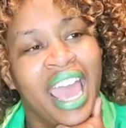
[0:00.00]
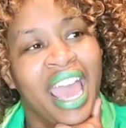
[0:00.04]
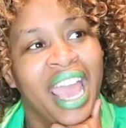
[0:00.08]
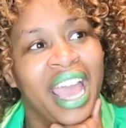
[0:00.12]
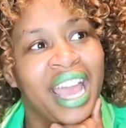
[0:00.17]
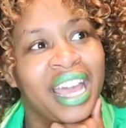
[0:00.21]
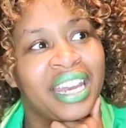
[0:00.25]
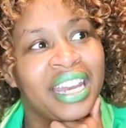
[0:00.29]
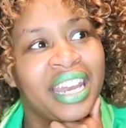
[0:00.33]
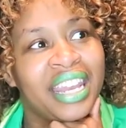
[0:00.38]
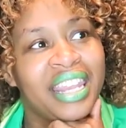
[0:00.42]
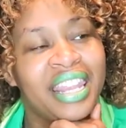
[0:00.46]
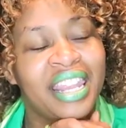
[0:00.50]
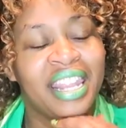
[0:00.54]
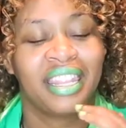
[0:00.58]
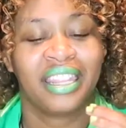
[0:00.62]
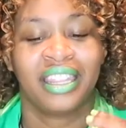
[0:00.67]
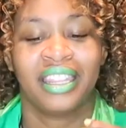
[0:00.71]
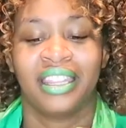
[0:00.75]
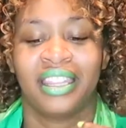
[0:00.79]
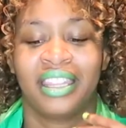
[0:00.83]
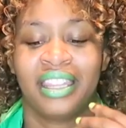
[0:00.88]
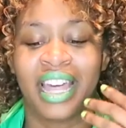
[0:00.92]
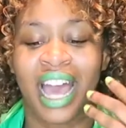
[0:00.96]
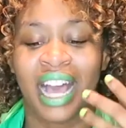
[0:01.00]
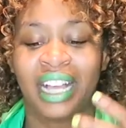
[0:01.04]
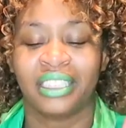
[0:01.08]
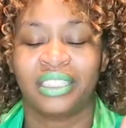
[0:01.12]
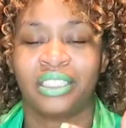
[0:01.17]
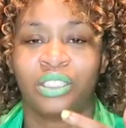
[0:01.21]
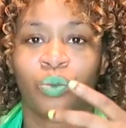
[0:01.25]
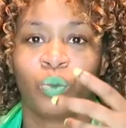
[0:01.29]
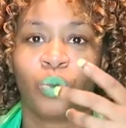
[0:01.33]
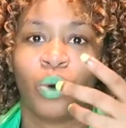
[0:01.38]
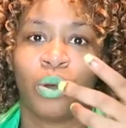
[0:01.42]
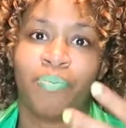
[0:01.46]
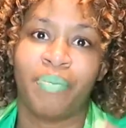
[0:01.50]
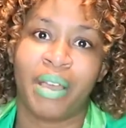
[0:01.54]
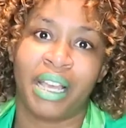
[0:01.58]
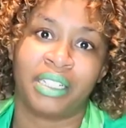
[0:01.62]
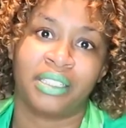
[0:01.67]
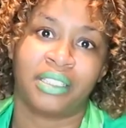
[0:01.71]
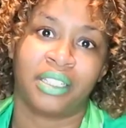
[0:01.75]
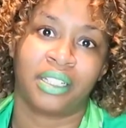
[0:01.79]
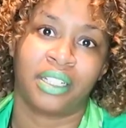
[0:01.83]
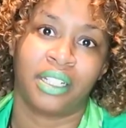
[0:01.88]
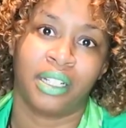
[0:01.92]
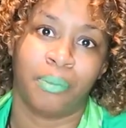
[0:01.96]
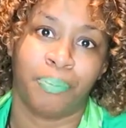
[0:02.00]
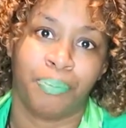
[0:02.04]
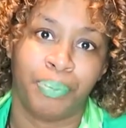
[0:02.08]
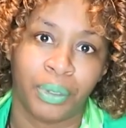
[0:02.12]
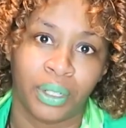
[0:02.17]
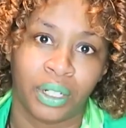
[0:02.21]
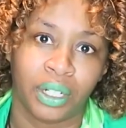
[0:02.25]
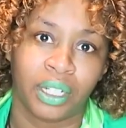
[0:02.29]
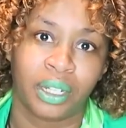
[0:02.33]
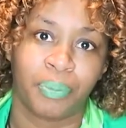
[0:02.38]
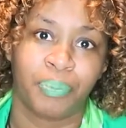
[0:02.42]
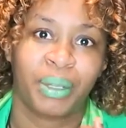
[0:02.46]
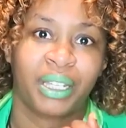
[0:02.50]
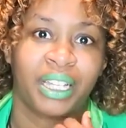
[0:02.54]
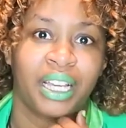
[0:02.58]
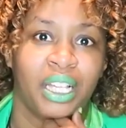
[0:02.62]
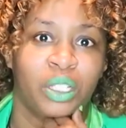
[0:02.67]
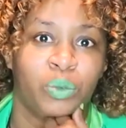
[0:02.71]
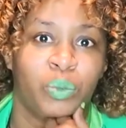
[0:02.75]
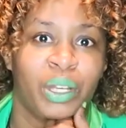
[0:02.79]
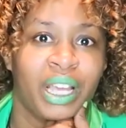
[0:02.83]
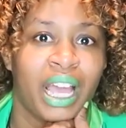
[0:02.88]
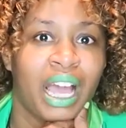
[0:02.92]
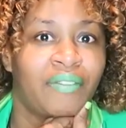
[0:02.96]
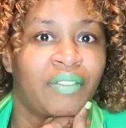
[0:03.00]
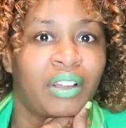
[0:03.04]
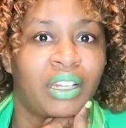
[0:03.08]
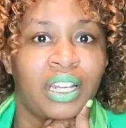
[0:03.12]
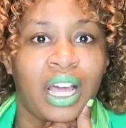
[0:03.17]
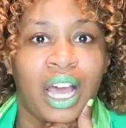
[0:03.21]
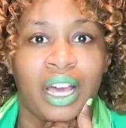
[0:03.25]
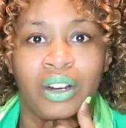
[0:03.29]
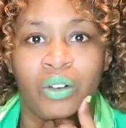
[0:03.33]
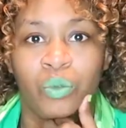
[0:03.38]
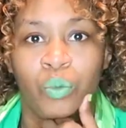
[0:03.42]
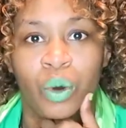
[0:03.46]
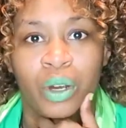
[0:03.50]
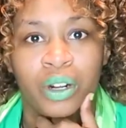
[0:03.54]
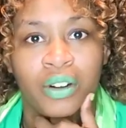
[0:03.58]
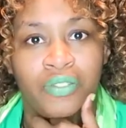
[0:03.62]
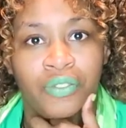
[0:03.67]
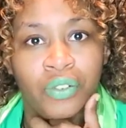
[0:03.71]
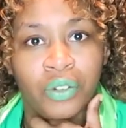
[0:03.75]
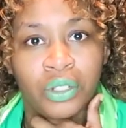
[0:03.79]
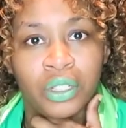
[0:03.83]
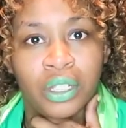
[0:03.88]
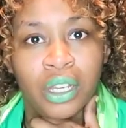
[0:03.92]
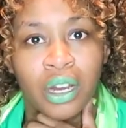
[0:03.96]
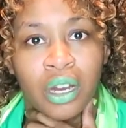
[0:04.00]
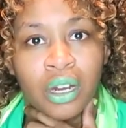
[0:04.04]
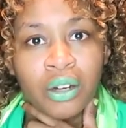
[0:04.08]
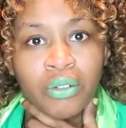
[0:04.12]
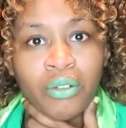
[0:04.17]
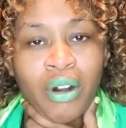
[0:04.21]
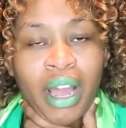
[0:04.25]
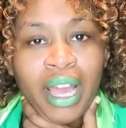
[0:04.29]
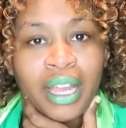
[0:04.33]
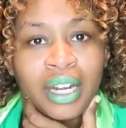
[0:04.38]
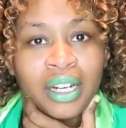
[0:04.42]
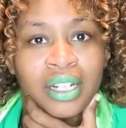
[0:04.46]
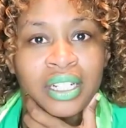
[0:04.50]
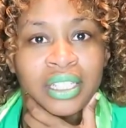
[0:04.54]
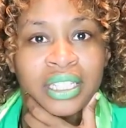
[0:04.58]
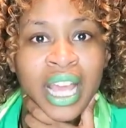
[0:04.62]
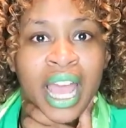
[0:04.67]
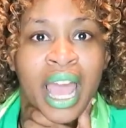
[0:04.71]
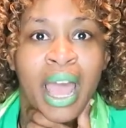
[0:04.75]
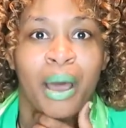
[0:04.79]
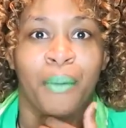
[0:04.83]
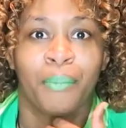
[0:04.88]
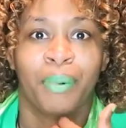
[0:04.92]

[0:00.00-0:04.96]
And that's what makes a good book, because we have a lot of wonderful young writers,